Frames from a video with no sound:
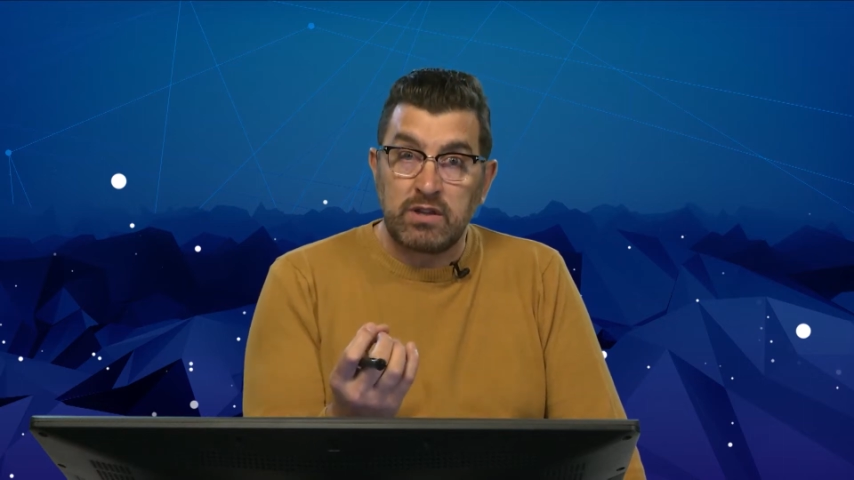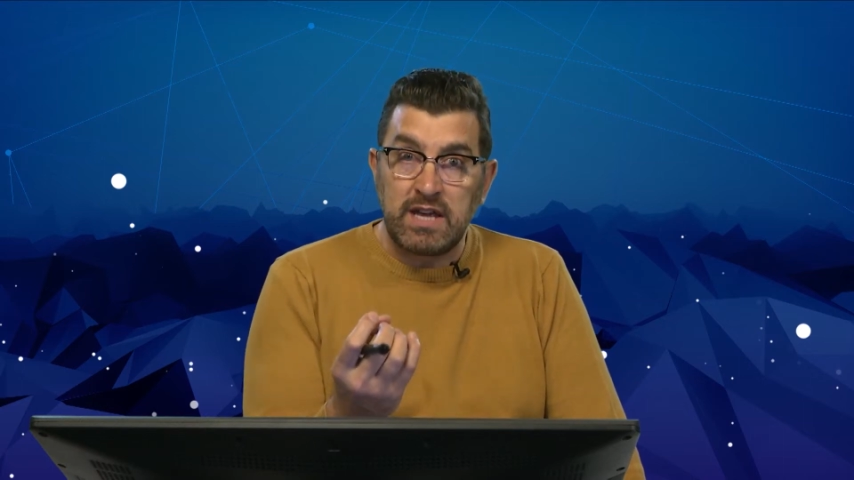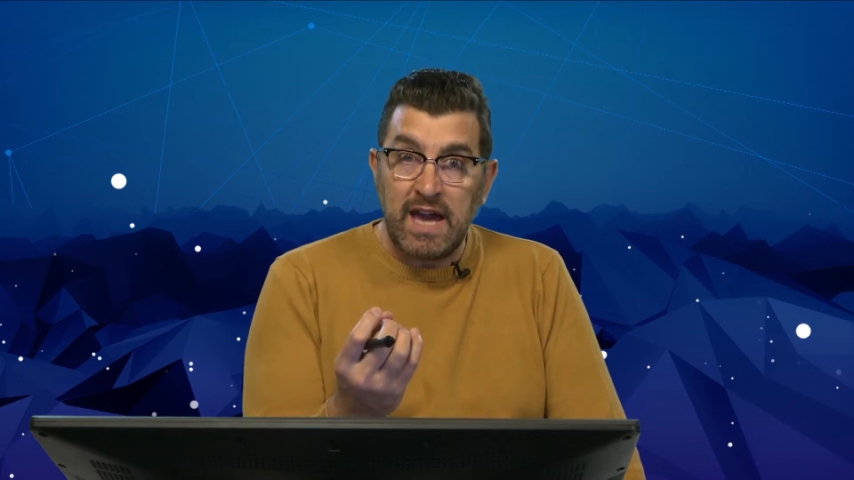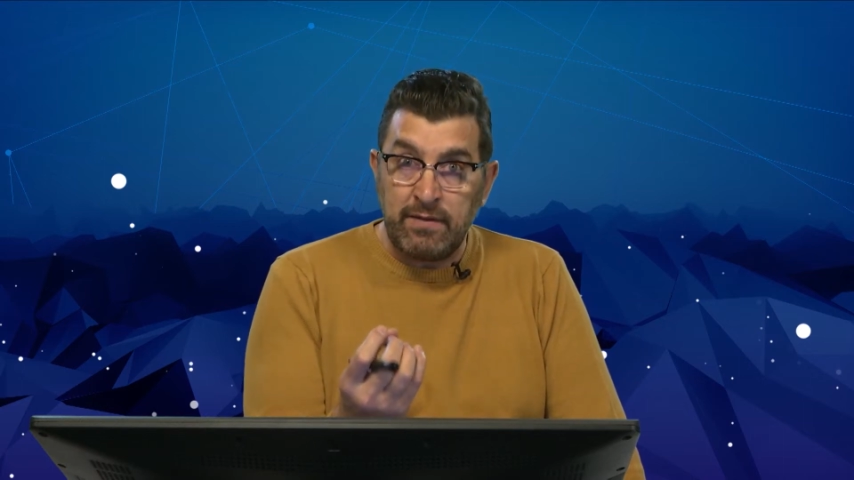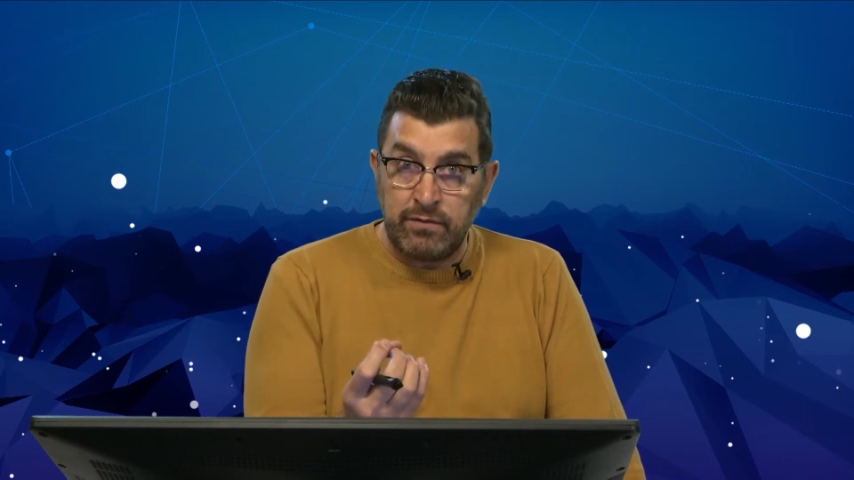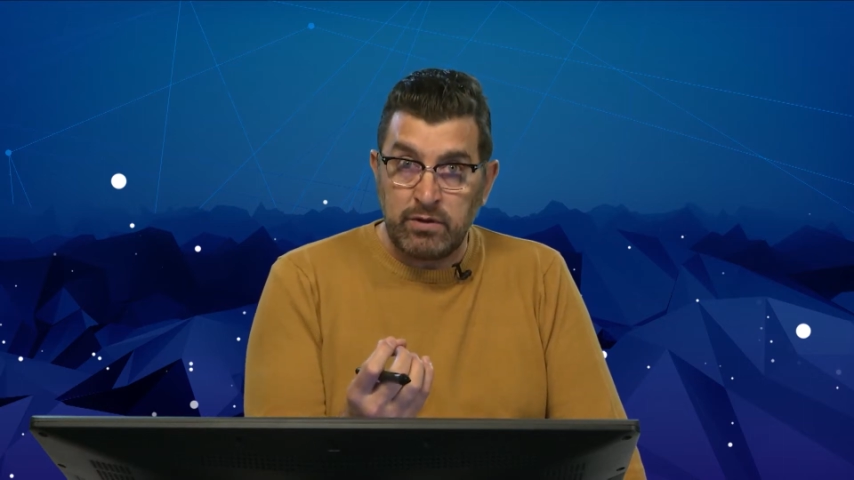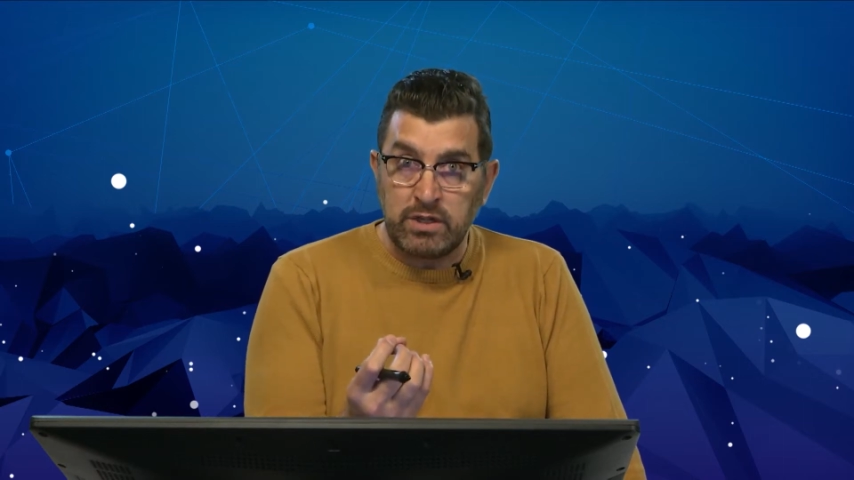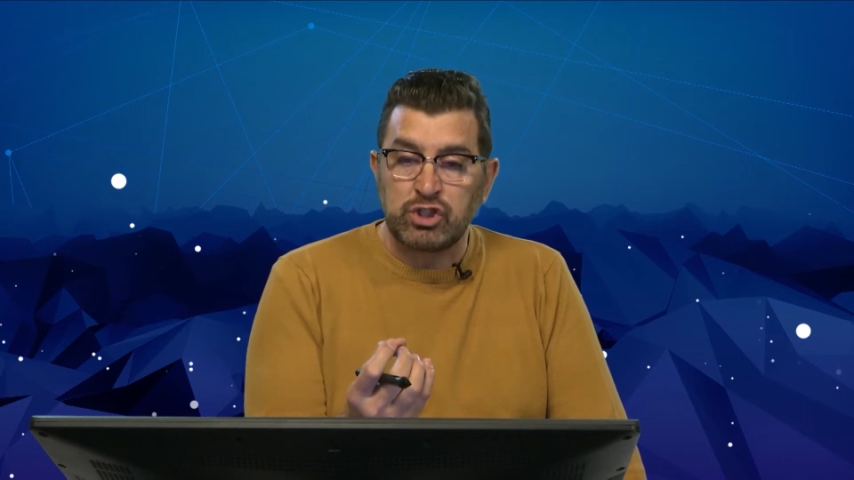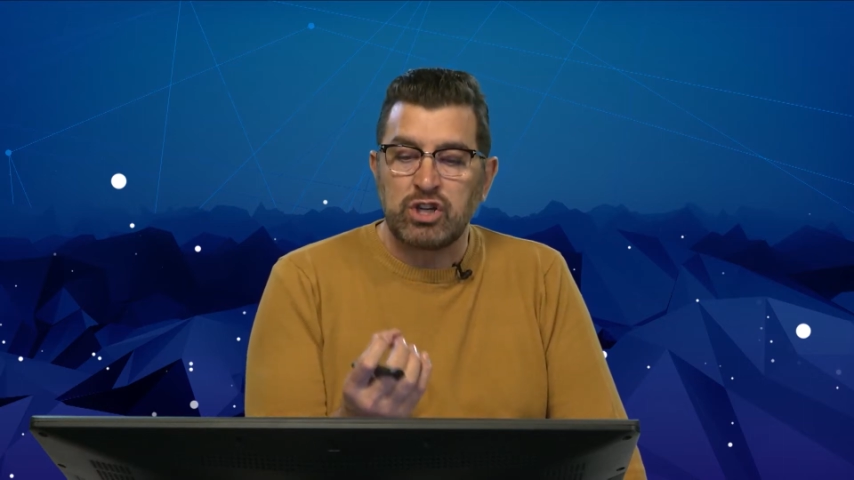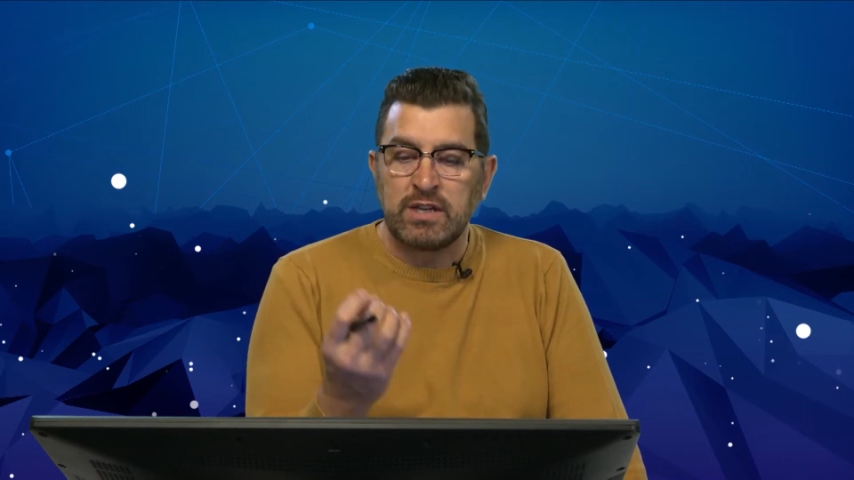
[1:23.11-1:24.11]
the
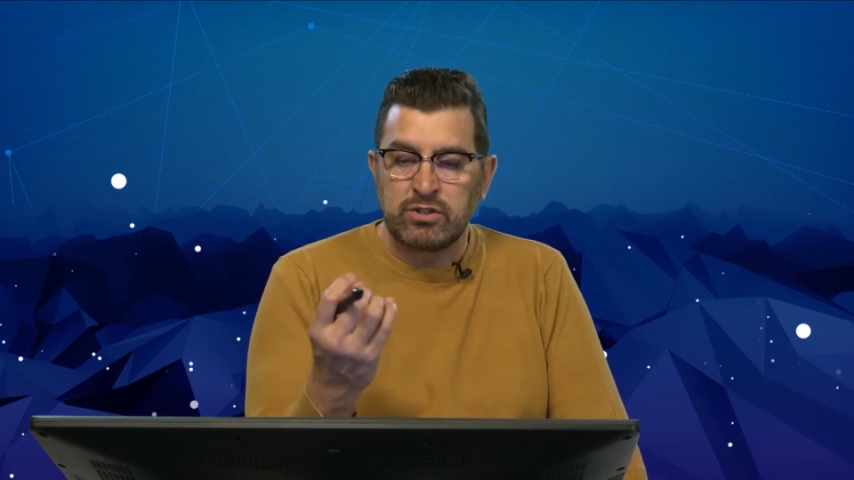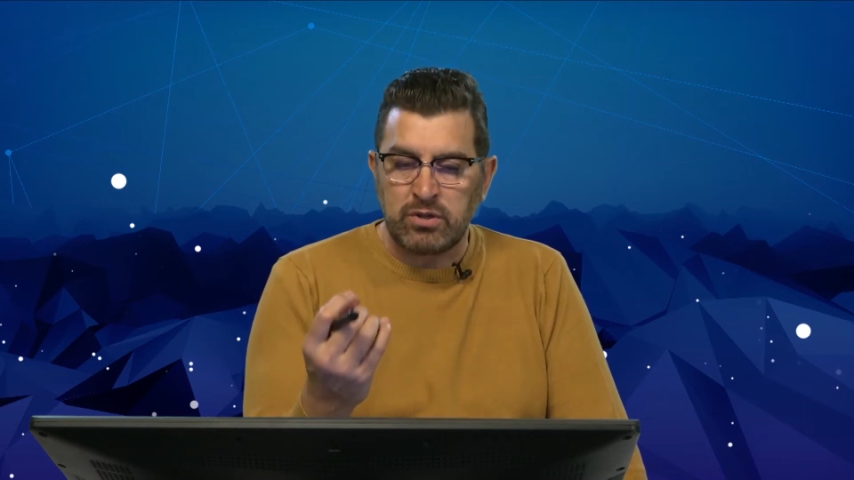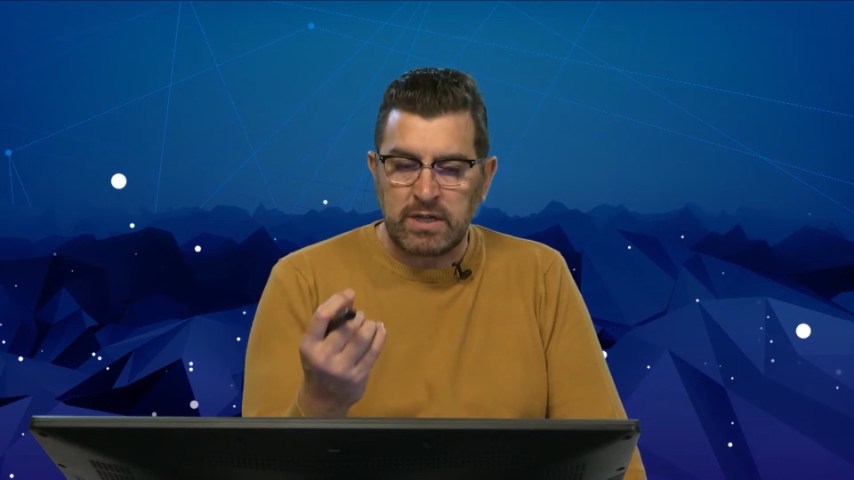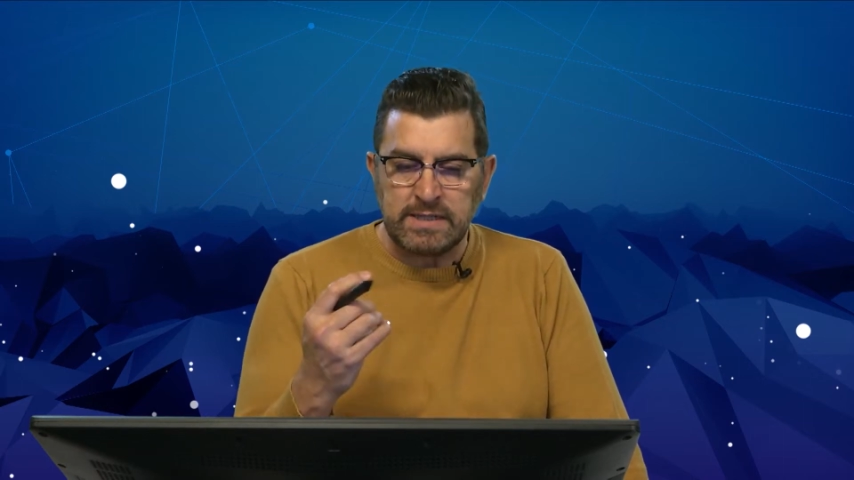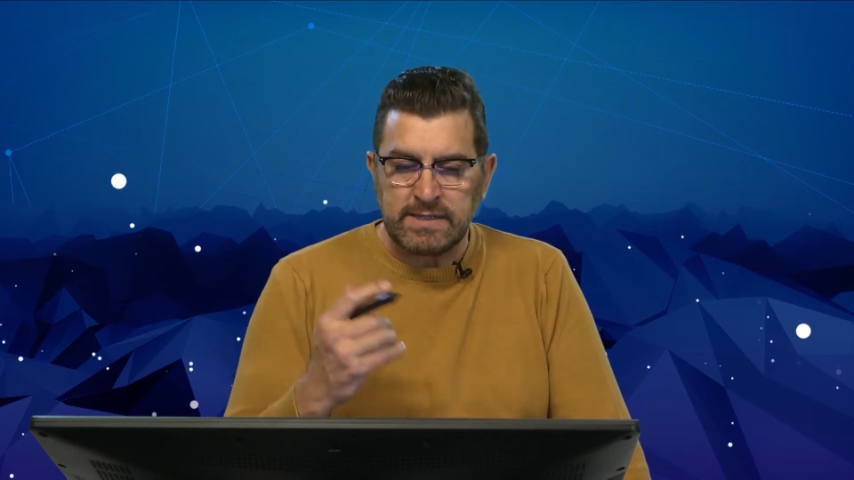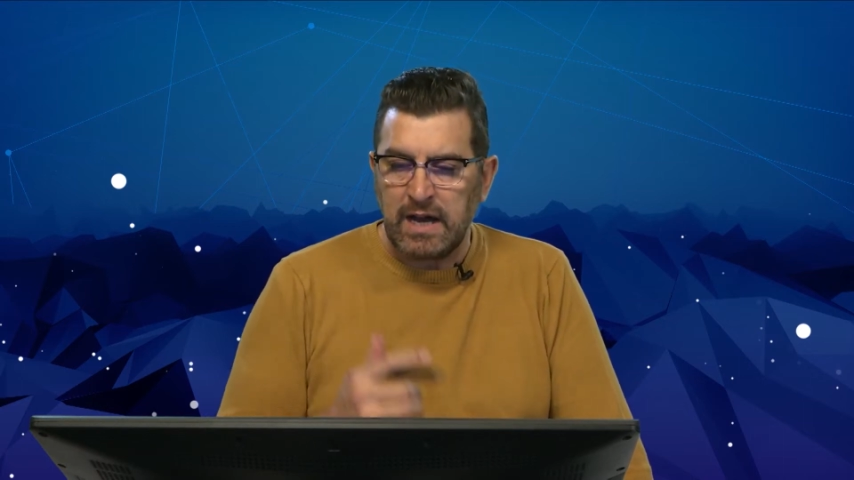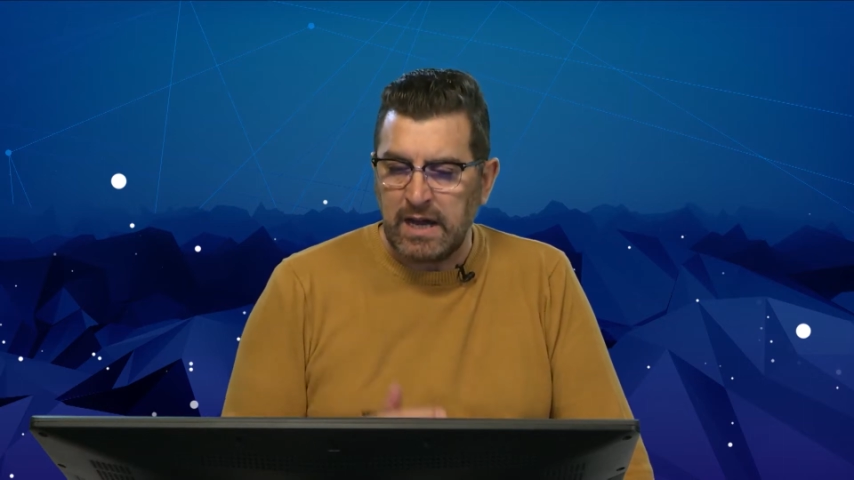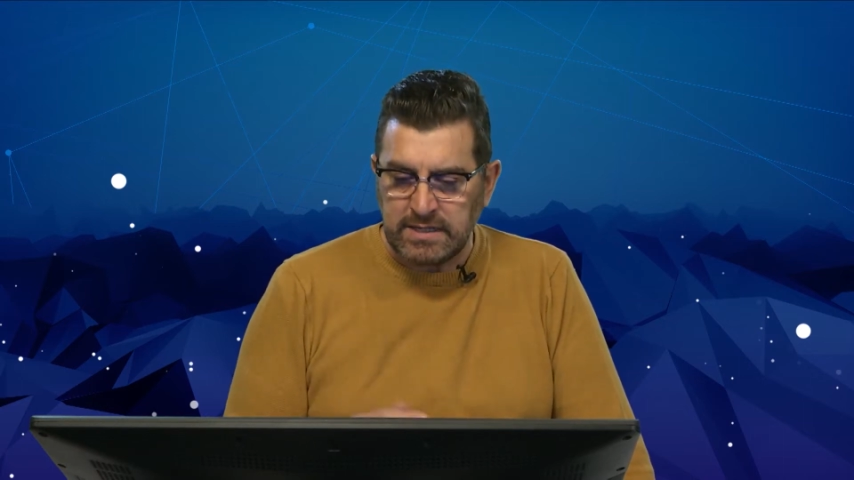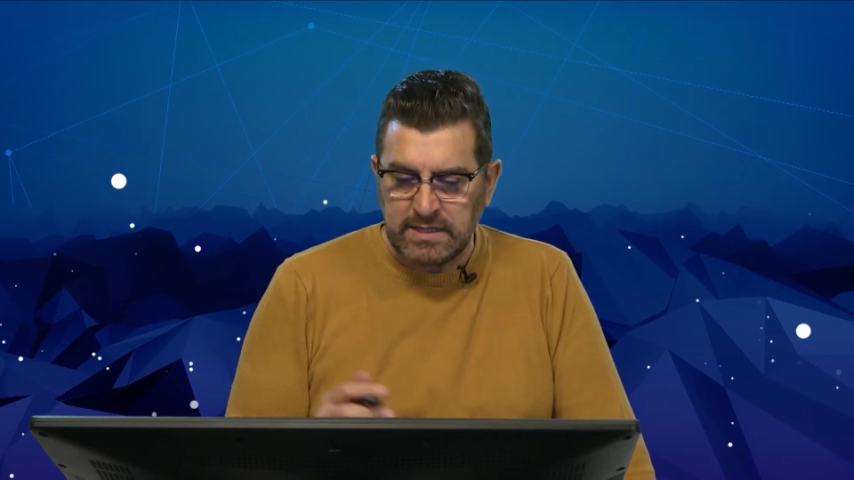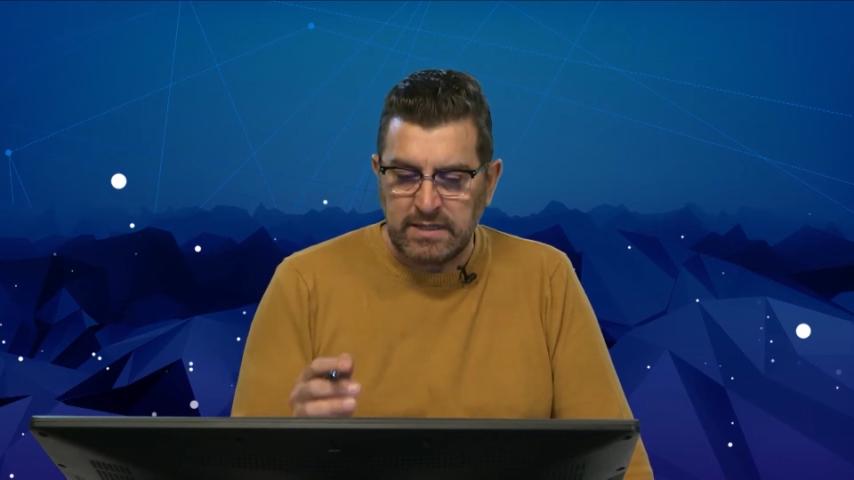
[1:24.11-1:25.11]
average and took his height.